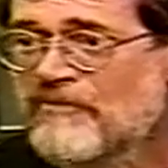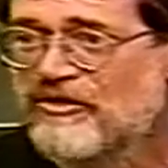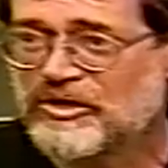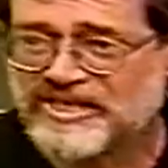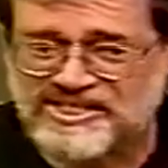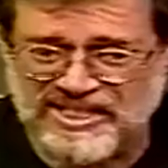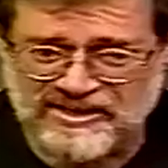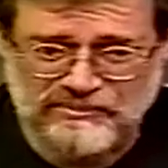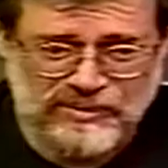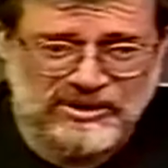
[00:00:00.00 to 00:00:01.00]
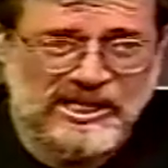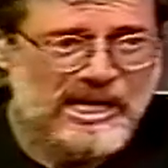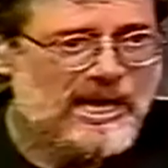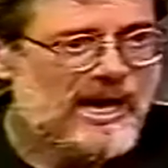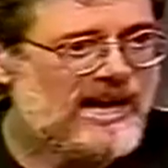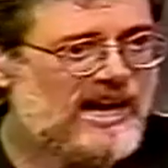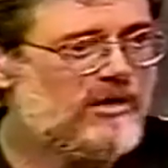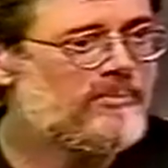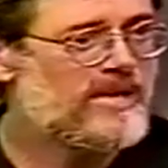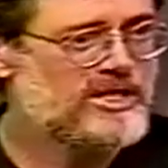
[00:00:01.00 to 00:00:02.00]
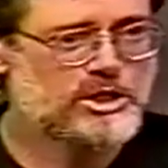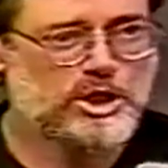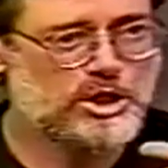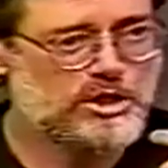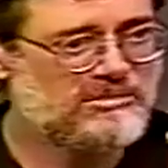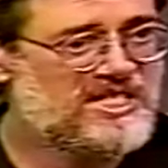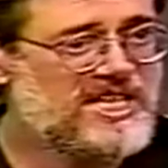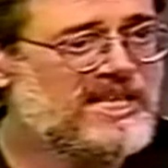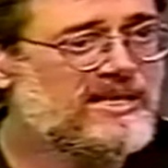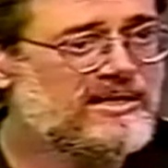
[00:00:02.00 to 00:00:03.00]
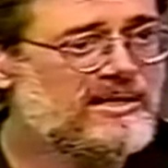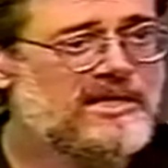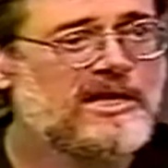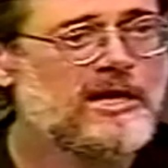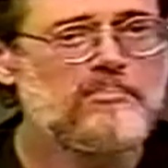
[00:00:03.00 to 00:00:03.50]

For example, how much tin,